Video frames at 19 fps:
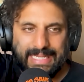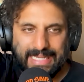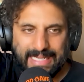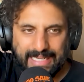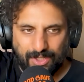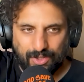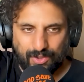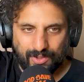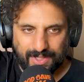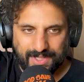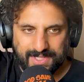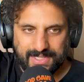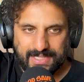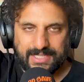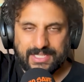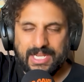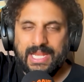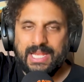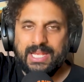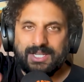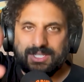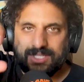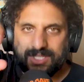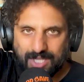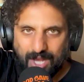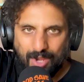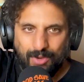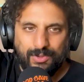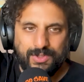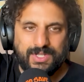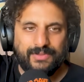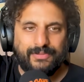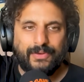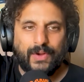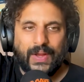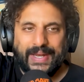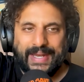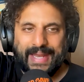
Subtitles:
increases. So, to find